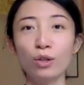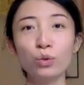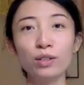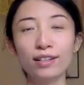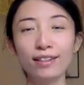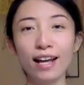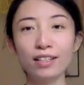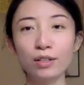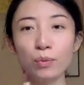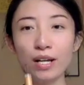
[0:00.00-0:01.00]
To
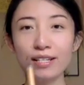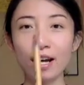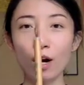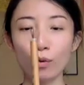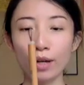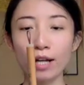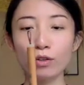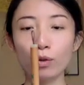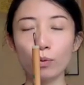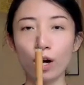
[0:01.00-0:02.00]
connect with an
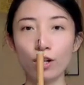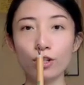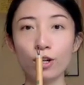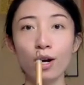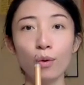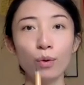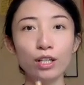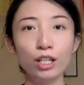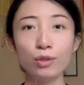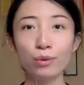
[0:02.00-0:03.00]
Oriental brush, we
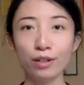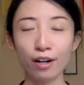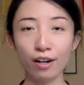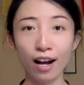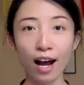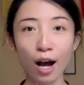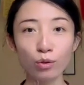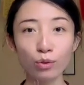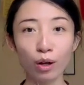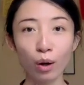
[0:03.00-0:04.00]
need to learn
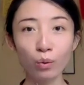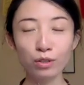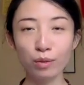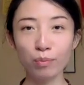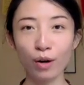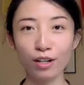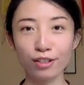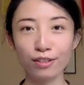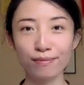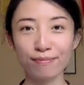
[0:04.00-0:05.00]
how to hold the
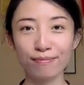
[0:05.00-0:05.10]
brush.